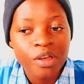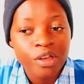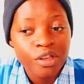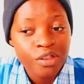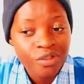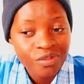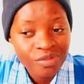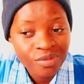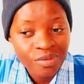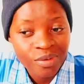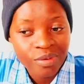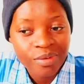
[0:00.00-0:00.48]

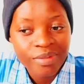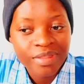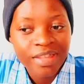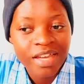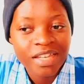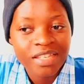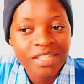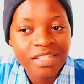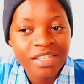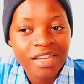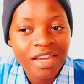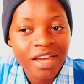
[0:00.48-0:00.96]
so
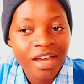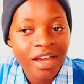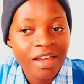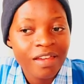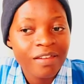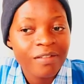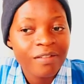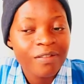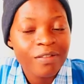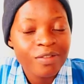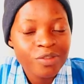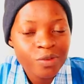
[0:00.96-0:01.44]
that guy
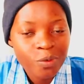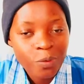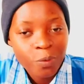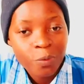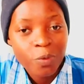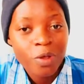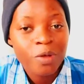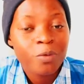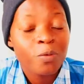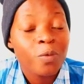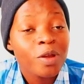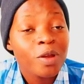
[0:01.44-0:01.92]
so
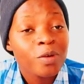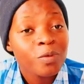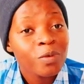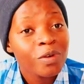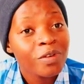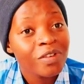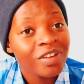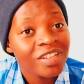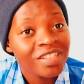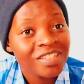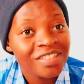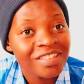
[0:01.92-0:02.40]
we, when we
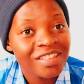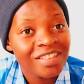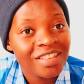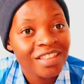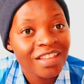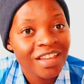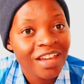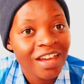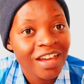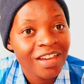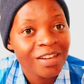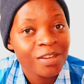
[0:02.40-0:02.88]
reached
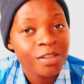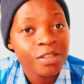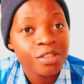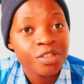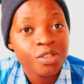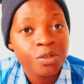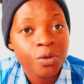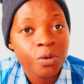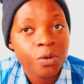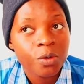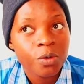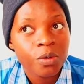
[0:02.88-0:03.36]
there and
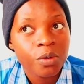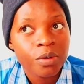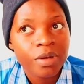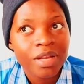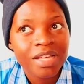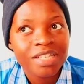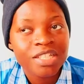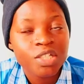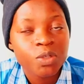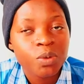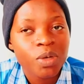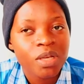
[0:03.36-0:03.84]
she called
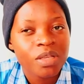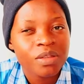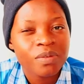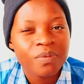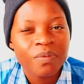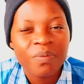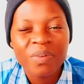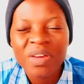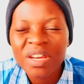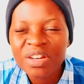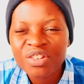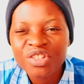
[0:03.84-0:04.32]
us she was
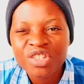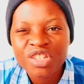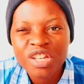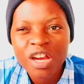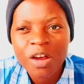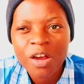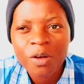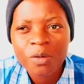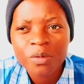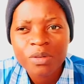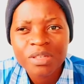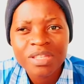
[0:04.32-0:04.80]
very
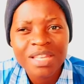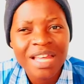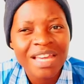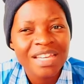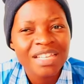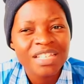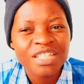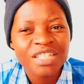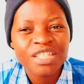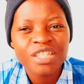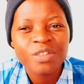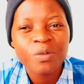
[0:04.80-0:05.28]
shout like
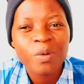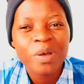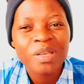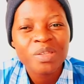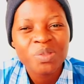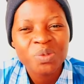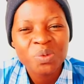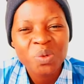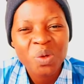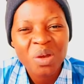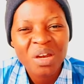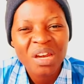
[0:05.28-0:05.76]
she was
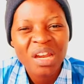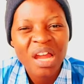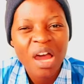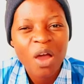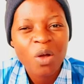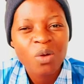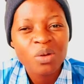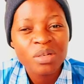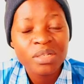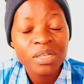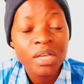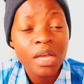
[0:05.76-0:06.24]
so
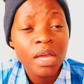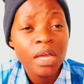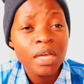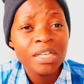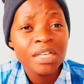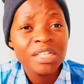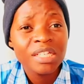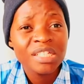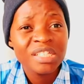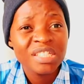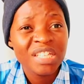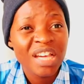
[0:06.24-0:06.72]
loud
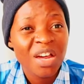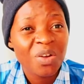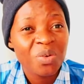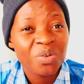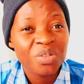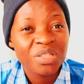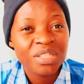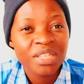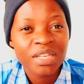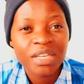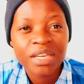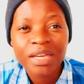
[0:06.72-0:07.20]

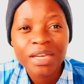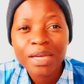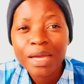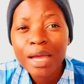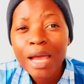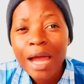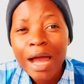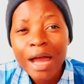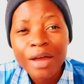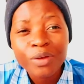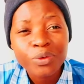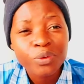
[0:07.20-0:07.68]
shouting
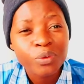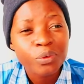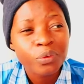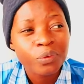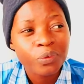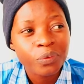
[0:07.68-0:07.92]
uh, to